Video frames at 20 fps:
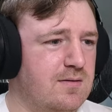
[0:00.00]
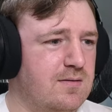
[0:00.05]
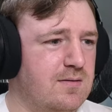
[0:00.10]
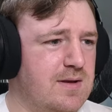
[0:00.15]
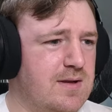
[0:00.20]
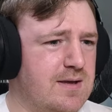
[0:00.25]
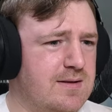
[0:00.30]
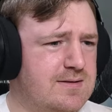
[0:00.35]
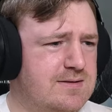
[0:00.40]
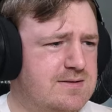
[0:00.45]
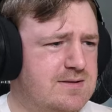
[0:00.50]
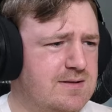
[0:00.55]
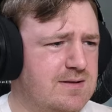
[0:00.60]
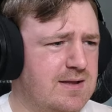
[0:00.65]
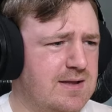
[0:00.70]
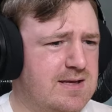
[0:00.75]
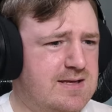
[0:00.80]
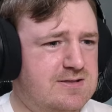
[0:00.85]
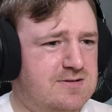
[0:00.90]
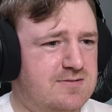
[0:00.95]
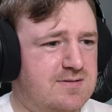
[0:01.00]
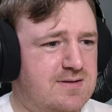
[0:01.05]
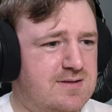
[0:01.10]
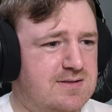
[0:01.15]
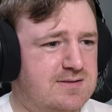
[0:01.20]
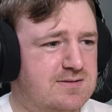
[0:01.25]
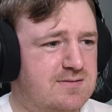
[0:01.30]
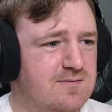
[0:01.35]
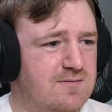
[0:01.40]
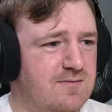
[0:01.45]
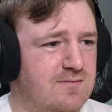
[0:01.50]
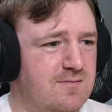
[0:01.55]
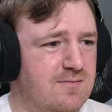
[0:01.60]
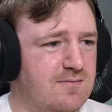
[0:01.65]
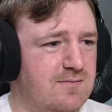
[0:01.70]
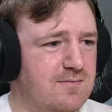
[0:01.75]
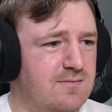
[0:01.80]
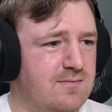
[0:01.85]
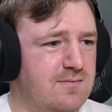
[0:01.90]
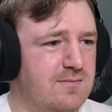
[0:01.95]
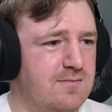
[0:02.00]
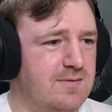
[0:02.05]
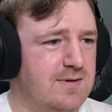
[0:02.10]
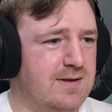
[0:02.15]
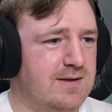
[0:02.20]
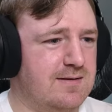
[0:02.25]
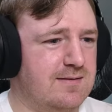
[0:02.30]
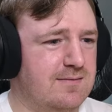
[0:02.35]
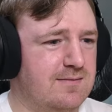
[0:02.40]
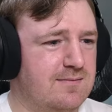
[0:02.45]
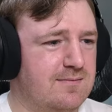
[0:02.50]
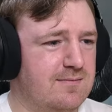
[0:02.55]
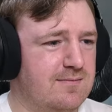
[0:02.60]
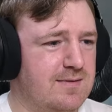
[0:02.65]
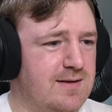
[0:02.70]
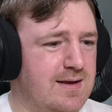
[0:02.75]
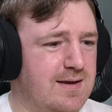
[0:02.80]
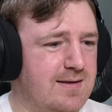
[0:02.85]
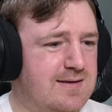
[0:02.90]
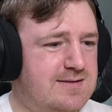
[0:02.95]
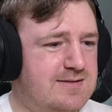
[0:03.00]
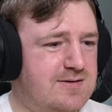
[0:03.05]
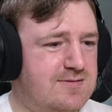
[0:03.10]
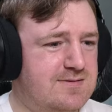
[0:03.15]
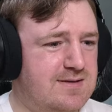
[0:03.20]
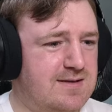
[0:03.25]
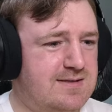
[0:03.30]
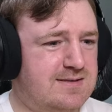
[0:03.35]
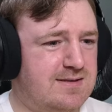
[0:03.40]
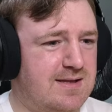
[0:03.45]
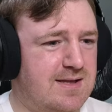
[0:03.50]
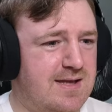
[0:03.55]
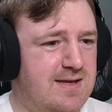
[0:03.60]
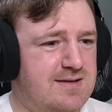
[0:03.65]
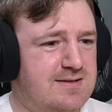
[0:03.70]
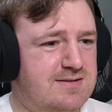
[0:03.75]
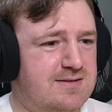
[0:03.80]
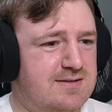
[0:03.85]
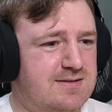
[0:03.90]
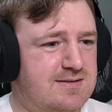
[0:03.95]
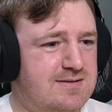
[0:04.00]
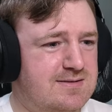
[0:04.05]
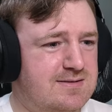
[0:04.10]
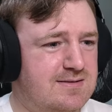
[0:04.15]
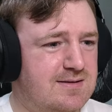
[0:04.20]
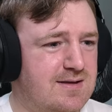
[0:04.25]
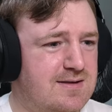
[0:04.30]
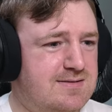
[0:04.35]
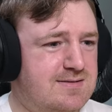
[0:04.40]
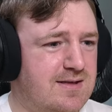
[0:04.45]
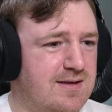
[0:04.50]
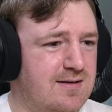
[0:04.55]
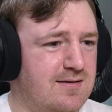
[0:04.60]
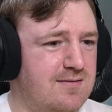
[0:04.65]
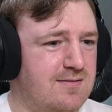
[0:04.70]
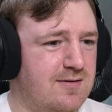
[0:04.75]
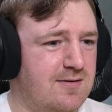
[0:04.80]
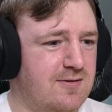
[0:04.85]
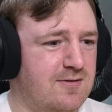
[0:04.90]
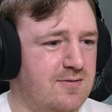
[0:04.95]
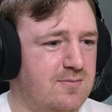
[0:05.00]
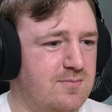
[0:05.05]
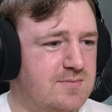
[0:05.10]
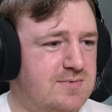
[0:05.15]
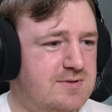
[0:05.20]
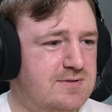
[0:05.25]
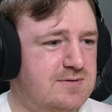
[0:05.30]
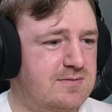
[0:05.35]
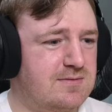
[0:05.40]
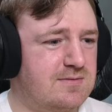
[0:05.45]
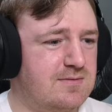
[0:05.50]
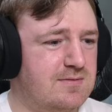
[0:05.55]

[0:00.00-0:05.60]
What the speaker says: yeah, this, like, he's using his, like, yeah, he's using his legs as like arms.